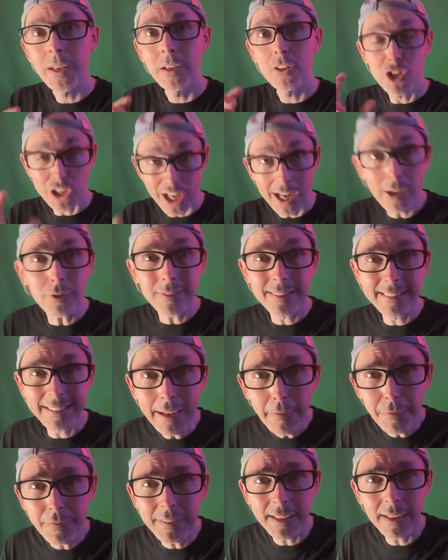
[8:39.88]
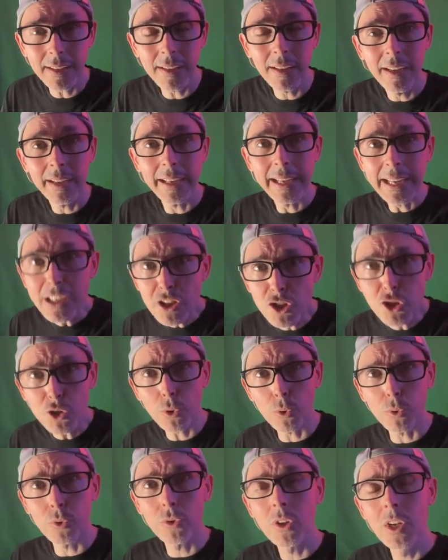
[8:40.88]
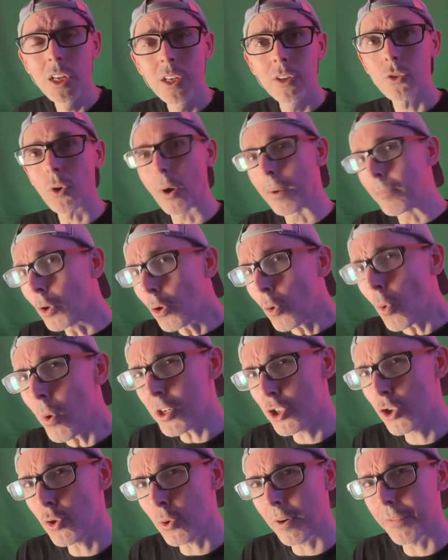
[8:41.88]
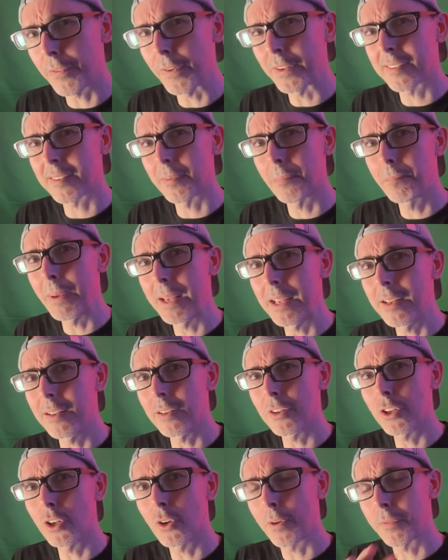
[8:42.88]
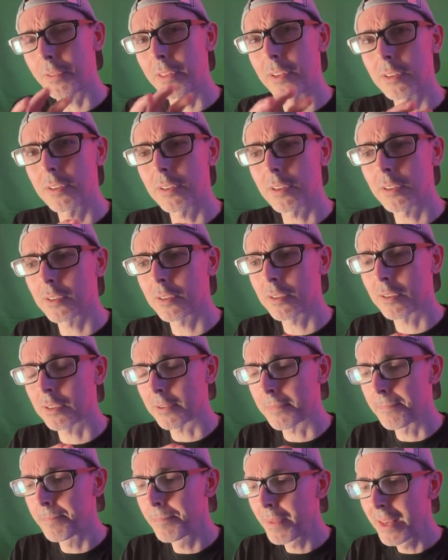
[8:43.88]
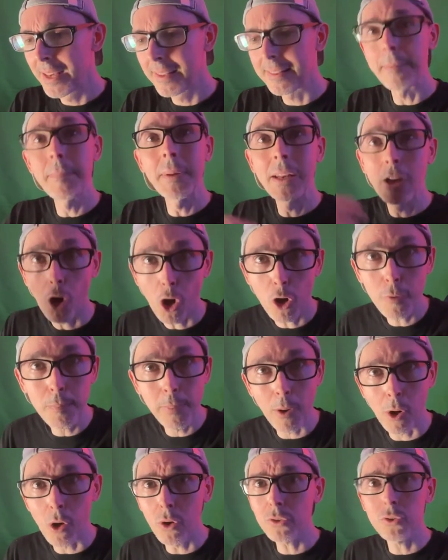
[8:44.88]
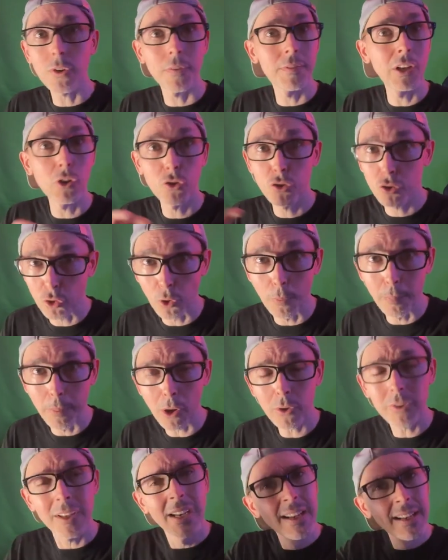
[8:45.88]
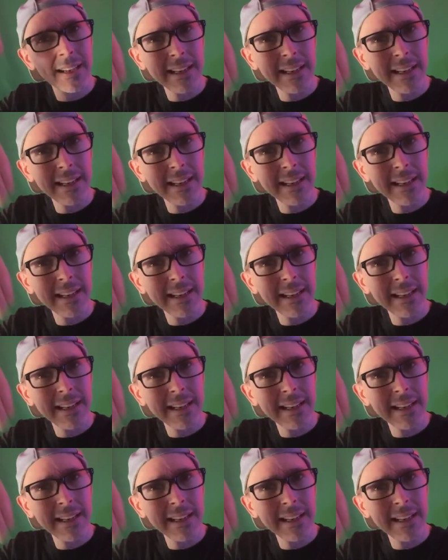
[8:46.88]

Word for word: child safety issues. So I'm not quite sure if it's been, you know, they've been unblocked or if they're still blocked.